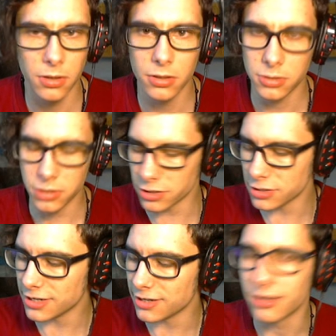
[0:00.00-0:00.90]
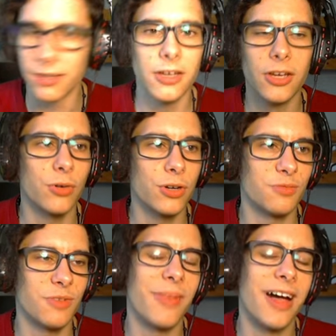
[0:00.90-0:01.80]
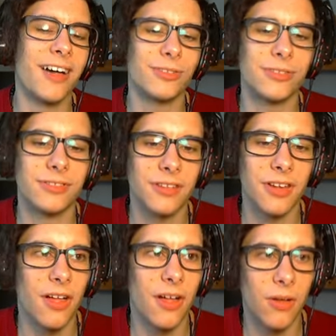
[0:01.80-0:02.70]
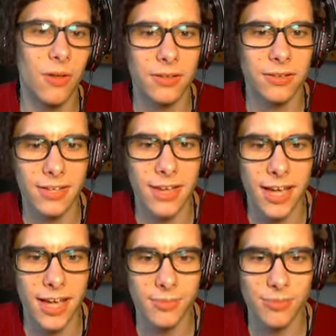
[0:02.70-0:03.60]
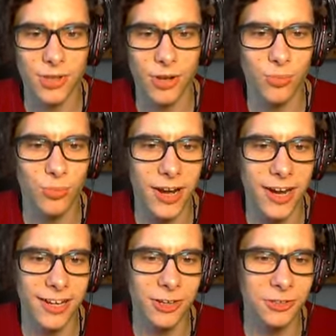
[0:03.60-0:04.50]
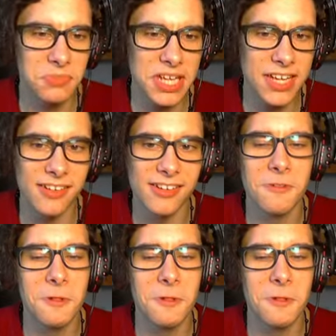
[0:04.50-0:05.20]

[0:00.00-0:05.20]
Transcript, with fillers: Seriously, Where's my mouse? No. Game, don't break on me.